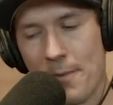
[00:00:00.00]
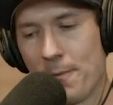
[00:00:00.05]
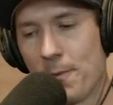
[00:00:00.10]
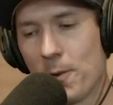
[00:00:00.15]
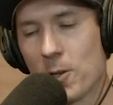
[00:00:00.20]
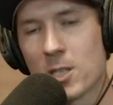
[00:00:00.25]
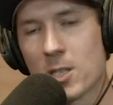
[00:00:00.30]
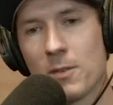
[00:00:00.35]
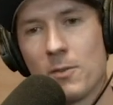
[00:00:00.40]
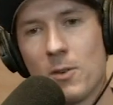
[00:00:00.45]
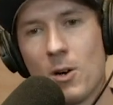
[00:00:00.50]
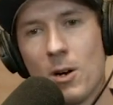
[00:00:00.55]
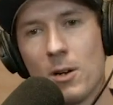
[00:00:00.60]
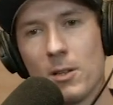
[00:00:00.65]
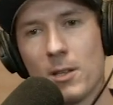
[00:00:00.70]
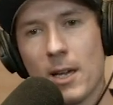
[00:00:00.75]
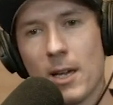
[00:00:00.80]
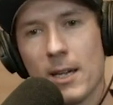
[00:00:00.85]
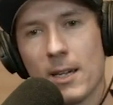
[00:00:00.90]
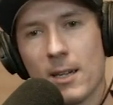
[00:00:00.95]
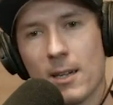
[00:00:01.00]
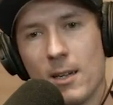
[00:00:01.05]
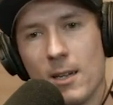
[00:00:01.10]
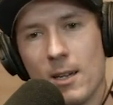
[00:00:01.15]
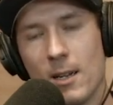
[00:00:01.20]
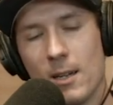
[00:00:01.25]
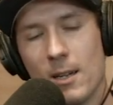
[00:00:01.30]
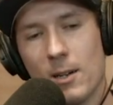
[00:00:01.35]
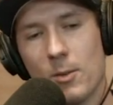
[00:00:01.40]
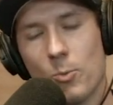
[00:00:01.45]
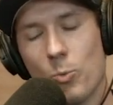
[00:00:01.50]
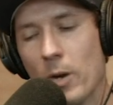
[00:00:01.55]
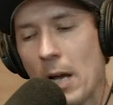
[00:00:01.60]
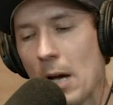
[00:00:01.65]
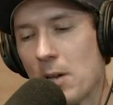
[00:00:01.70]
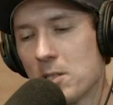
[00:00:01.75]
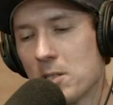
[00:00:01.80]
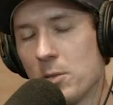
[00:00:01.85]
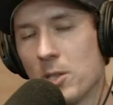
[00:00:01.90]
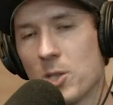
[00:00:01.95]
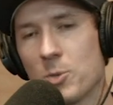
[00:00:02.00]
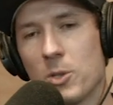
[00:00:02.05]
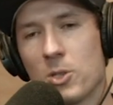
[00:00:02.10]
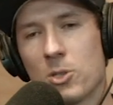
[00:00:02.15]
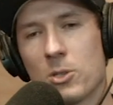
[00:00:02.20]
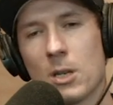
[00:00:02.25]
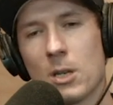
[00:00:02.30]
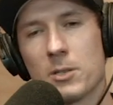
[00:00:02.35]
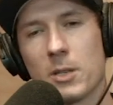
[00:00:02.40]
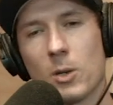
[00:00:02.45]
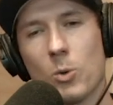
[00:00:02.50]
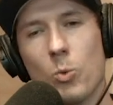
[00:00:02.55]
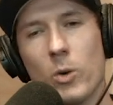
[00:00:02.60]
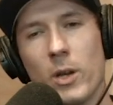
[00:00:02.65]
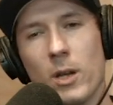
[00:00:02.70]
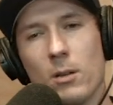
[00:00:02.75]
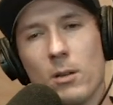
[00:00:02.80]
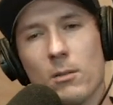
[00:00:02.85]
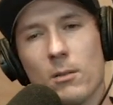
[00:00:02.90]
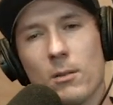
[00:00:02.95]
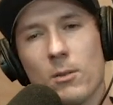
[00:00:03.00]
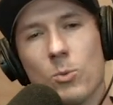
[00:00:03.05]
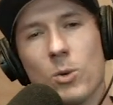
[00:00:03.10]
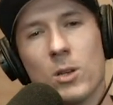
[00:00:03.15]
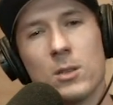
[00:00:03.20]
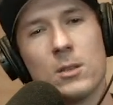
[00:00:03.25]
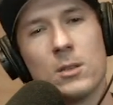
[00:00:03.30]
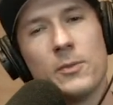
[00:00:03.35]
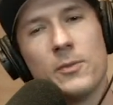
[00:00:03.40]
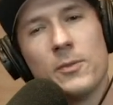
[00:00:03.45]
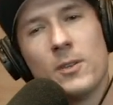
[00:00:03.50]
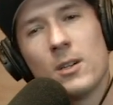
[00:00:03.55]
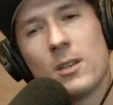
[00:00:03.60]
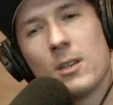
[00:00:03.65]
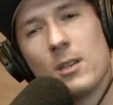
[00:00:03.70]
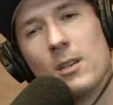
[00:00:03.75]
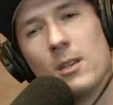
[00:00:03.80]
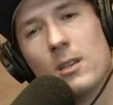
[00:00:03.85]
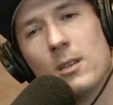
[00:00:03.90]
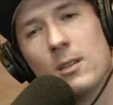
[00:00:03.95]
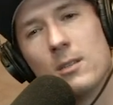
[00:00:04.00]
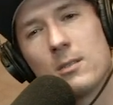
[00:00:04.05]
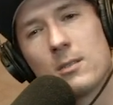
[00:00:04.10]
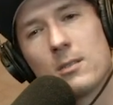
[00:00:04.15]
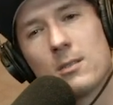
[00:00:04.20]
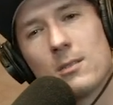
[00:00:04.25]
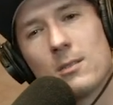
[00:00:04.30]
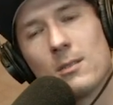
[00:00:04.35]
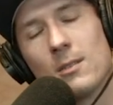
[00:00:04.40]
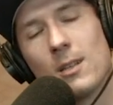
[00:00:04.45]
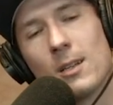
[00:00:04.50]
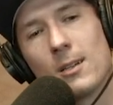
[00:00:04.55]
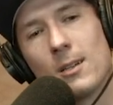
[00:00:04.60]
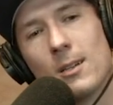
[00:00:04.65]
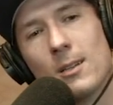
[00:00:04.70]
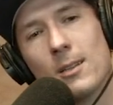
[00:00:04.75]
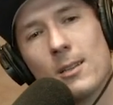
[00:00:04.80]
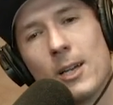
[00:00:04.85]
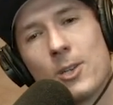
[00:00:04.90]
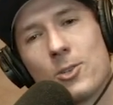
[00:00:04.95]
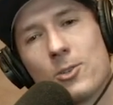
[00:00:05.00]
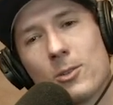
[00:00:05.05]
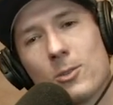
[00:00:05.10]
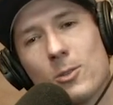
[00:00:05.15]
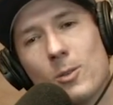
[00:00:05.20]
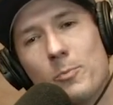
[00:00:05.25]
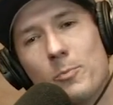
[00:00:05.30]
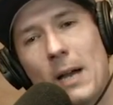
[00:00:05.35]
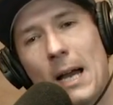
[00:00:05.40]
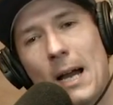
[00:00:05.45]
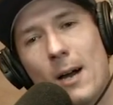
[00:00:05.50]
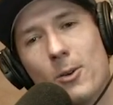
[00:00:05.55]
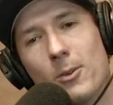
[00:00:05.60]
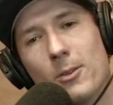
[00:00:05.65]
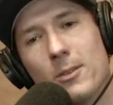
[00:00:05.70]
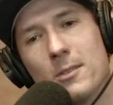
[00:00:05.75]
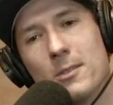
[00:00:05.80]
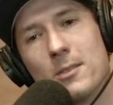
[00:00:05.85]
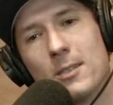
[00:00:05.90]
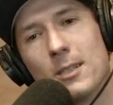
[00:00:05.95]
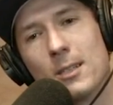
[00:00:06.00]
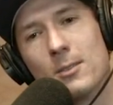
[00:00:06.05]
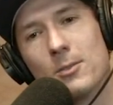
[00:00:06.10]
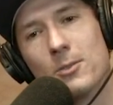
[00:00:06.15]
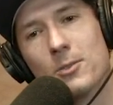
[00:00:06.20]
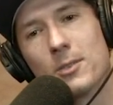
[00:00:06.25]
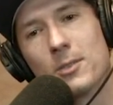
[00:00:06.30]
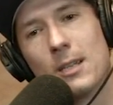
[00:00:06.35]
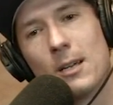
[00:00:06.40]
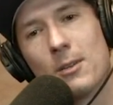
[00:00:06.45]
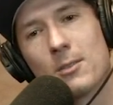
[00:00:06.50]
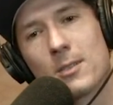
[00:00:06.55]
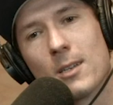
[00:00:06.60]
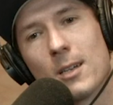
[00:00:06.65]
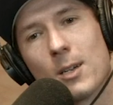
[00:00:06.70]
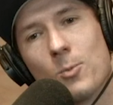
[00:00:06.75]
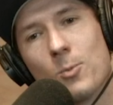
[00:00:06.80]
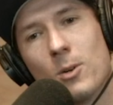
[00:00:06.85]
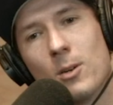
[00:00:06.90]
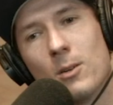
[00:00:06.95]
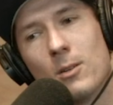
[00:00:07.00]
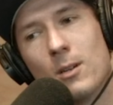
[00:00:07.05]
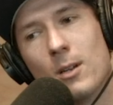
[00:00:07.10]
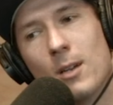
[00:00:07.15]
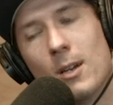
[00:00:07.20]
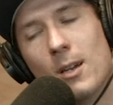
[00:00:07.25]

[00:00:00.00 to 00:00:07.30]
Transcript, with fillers: First of all, like when I was doing this research, I was like, wait, what the fuck is like electrical power and signals? And I was like, well,